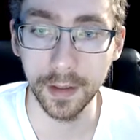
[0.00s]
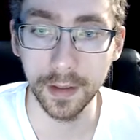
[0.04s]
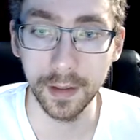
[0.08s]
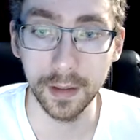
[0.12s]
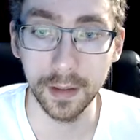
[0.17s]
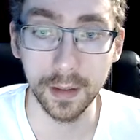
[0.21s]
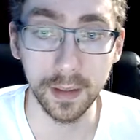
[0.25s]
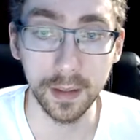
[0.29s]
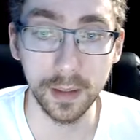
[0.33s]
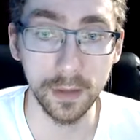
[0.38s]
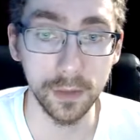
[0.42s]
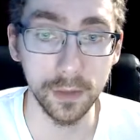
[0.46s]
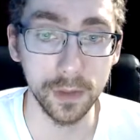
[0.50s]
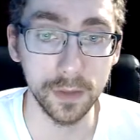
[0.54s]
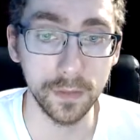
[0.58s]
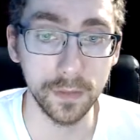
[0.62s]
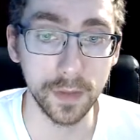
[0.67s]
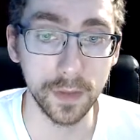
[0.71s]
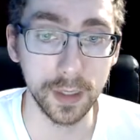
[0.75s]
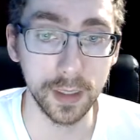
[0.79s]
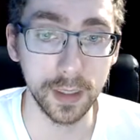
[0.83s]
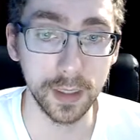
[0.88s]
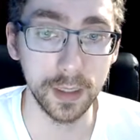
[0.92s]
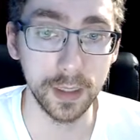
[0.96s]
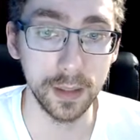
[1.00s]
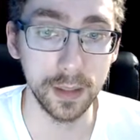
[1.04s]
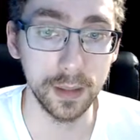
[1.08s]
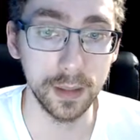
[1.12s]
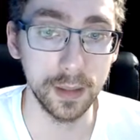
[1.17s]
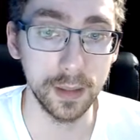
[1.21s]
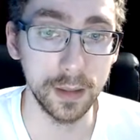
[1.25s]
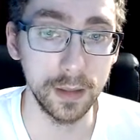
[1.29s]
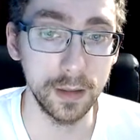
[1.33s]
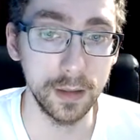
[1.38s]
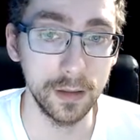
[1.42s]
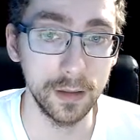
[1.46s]
He was fined
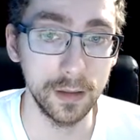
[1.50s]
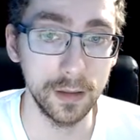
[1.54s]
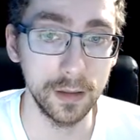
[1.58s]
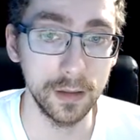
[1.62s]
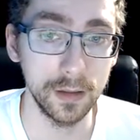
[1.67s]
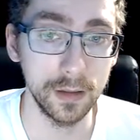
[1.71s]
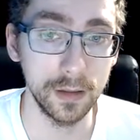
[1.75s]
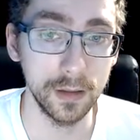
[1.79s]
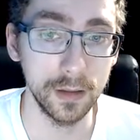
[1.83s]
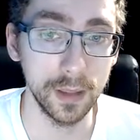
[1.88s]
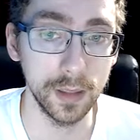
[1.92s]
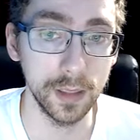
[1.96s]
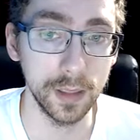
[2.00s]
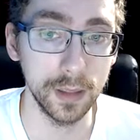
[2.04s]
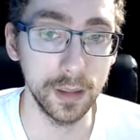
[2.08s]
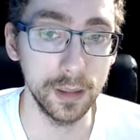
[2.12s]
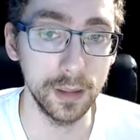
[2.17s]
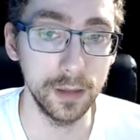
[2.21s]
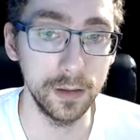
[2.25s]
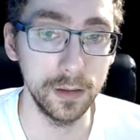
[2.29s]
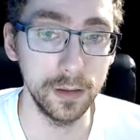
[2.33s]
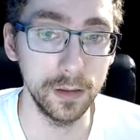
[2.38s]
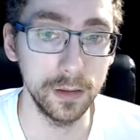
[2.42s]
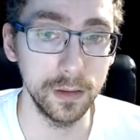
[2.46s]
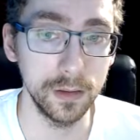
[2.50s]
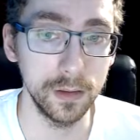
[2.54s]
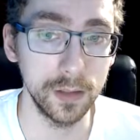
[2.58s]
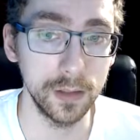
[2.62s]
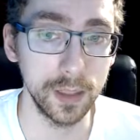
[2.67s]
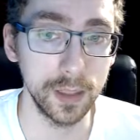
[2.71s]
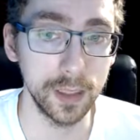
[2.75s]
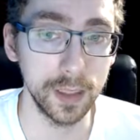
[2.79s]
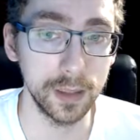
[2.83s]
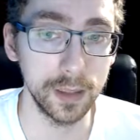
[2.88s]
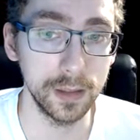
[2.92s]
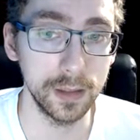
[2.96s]
€90
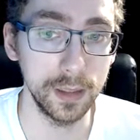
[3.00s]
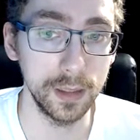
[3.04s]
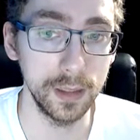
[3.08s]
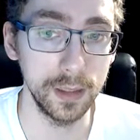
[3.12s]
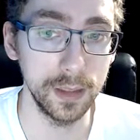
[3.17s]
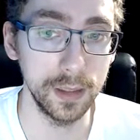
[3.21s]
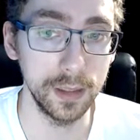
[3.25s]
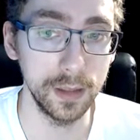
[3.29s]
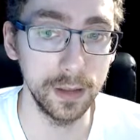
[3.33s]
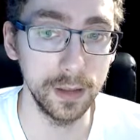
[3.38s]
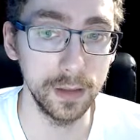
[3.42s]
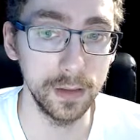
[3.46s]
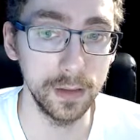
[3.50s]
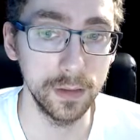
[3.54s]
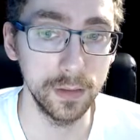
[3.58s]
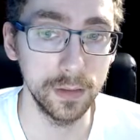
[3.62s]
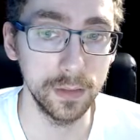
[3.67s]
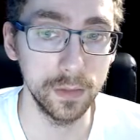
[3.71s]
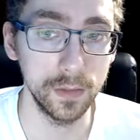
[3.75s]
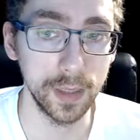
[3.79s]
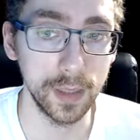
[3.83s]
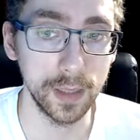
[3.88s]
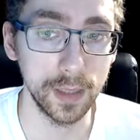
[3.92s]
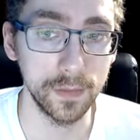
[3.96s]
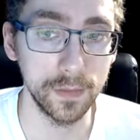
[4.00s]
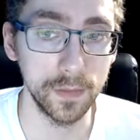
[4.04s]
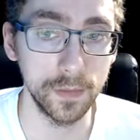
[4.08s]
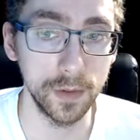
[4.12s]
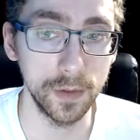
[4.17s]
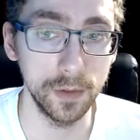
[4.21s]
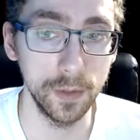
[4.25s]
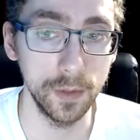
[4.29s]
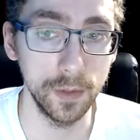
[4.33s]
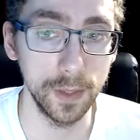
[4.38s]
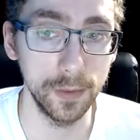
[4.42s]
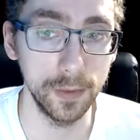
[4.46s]
at scene in
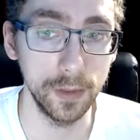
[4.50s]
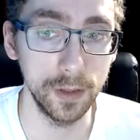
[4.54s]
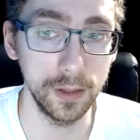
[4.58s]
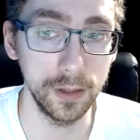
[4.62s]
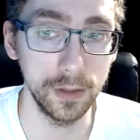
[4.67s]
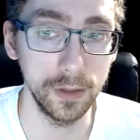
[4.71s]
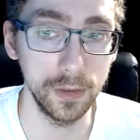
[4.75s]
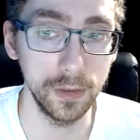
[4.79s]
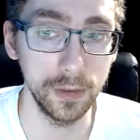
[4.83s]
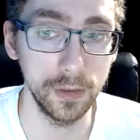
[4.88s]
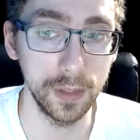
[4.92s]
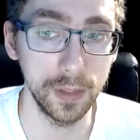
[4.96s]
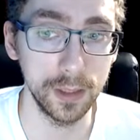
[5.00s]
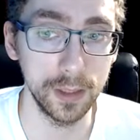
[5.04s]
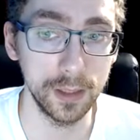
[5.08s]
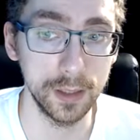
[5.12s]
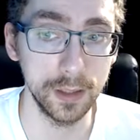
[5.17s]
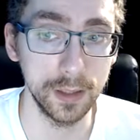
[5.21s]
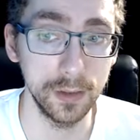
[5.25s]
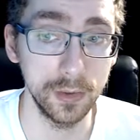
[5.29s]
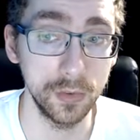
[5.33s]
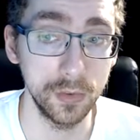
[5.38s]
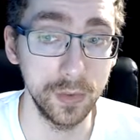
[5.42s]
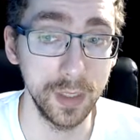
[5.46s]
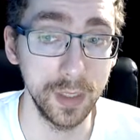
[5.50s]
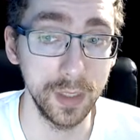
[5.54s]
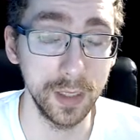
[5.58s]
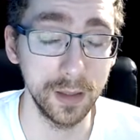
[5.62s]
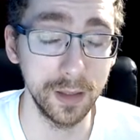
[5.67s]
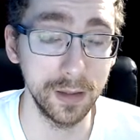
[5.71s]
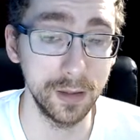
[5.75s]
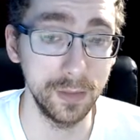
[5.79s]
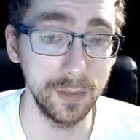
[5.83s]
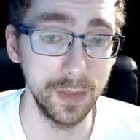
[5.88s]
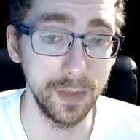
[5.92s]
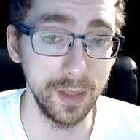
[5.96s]
Romford by police who arrested 3
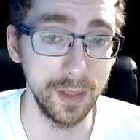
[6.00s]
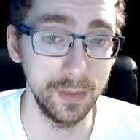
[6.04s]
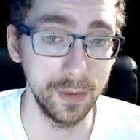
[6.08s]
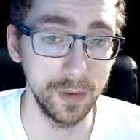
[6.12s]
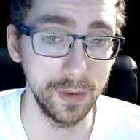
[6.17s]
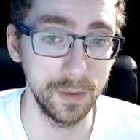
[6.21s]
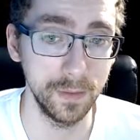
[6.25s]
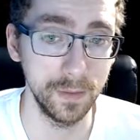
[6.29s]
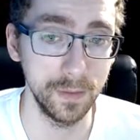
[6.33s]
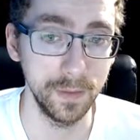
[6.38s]
other people.